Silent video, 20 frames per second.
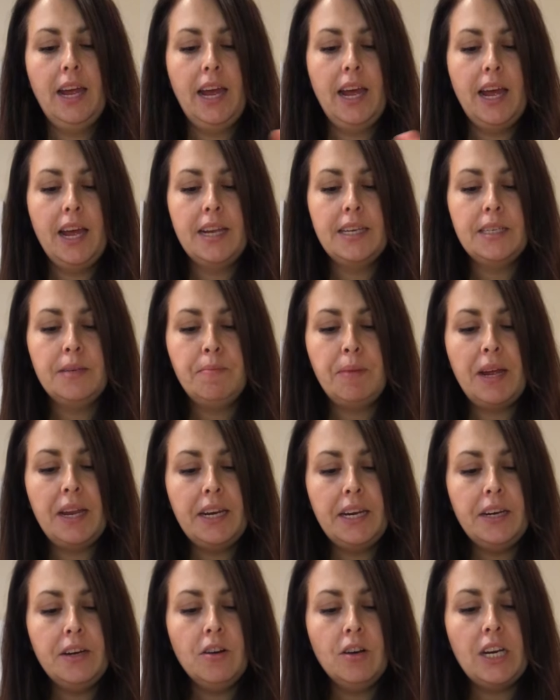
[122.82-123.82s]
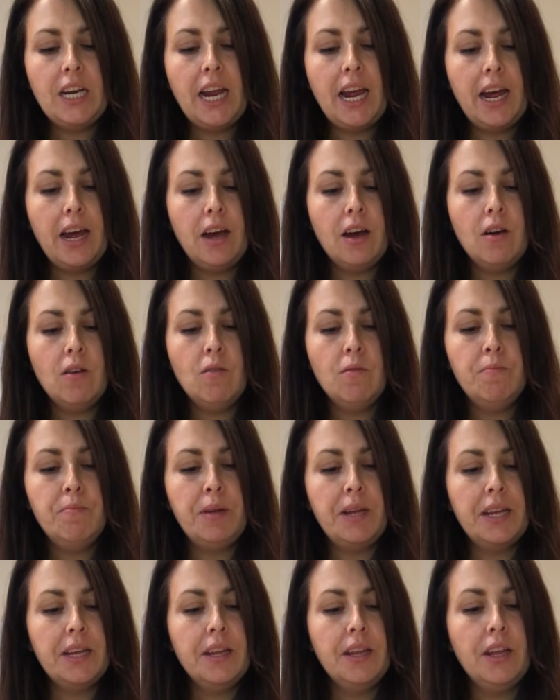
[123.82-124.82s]
And depending on how
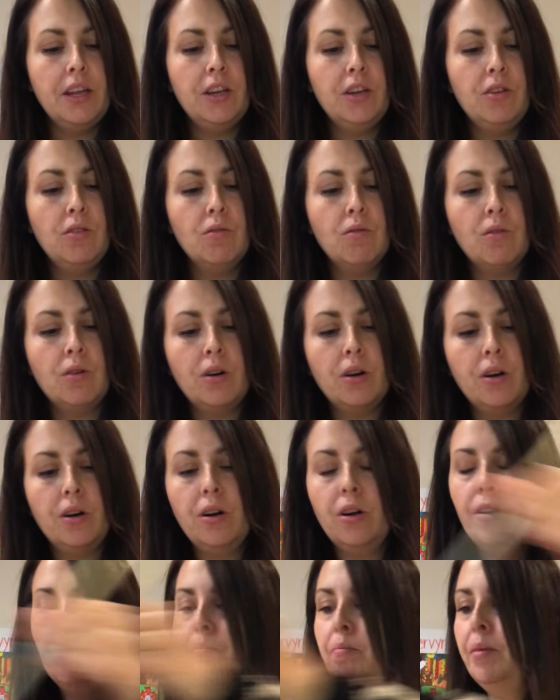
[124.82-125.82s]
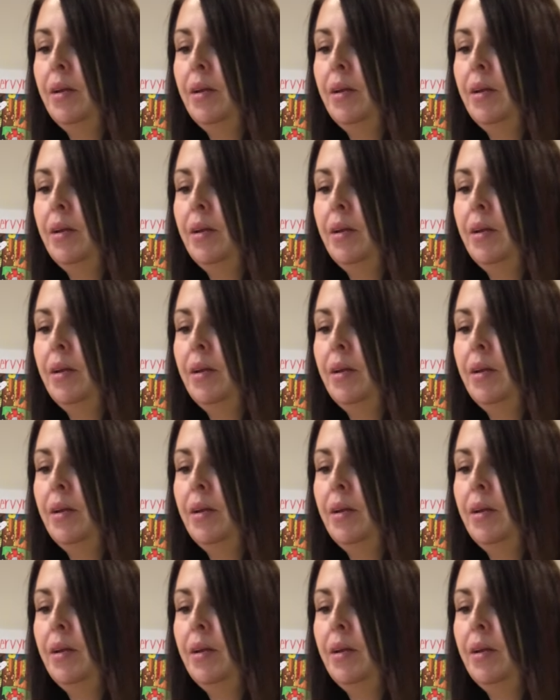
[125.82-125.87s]
big your